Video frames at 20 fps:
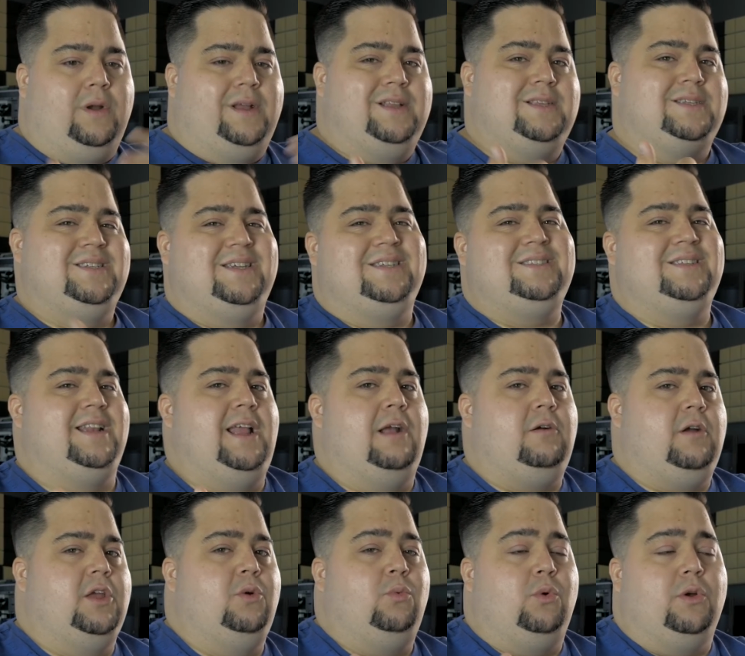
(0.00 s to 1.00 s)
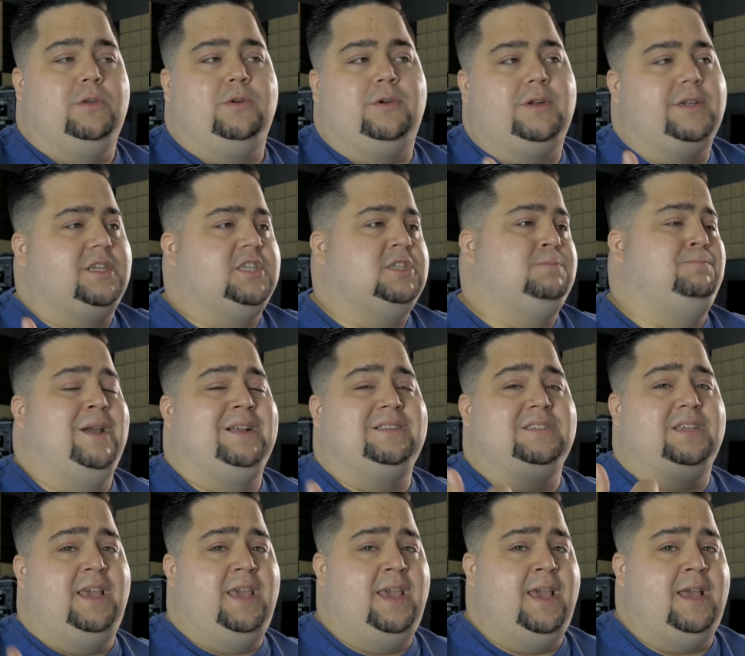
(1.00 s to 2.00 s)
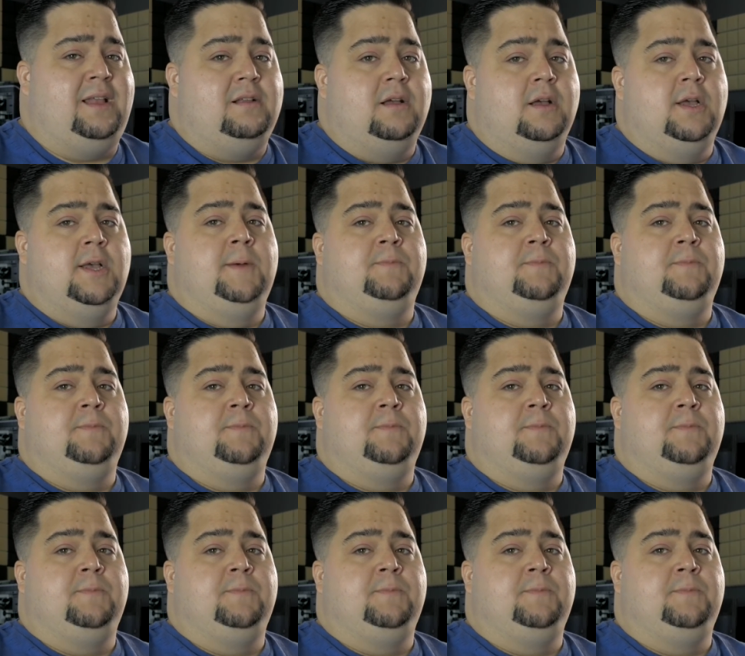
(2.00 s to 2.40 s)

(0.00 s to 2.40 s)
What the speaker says: consistent area where you could expect to hit